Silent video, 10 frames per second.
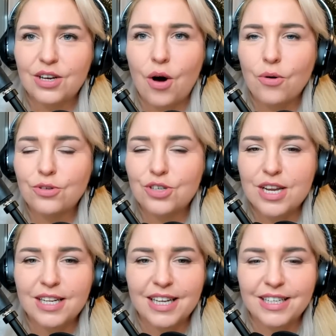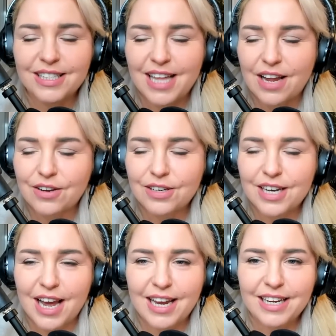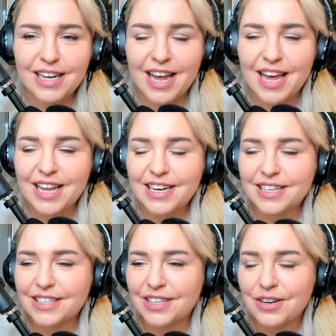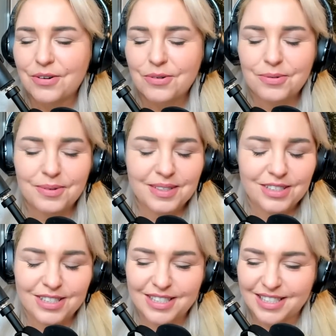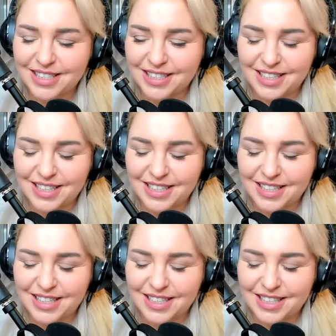go gently into that good night and just